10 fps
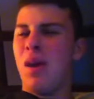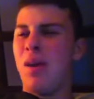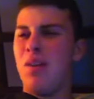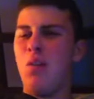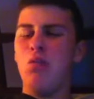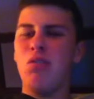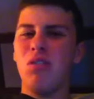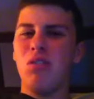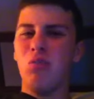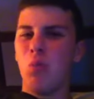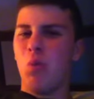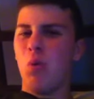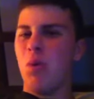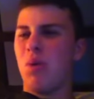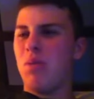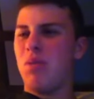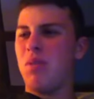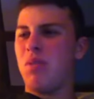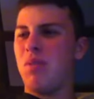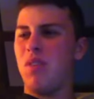useless wars
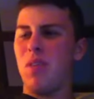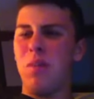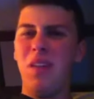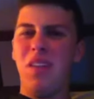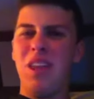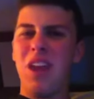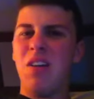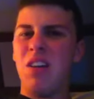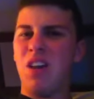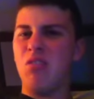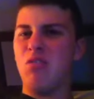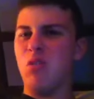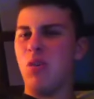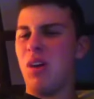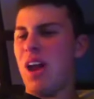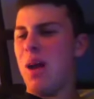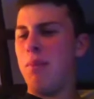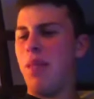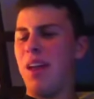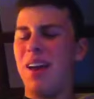for the military industrial
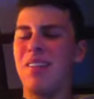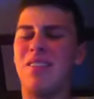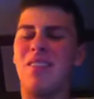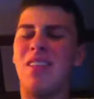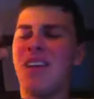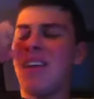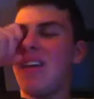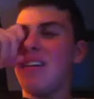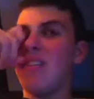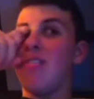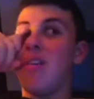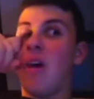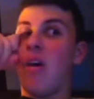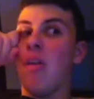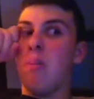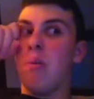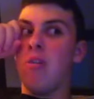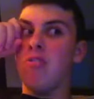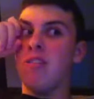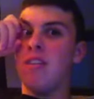complex. Just all the
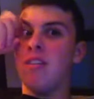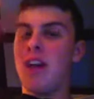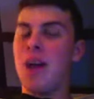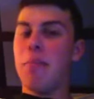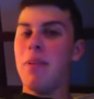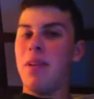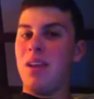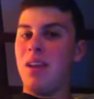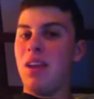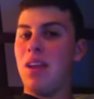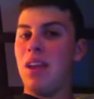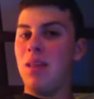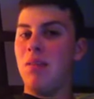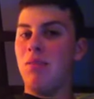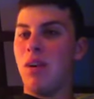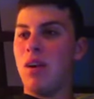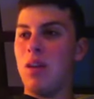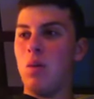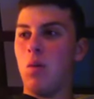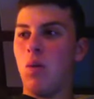bullshit that's happening in the
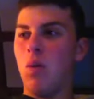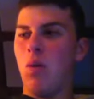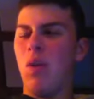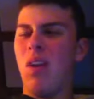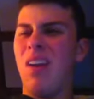fucking world,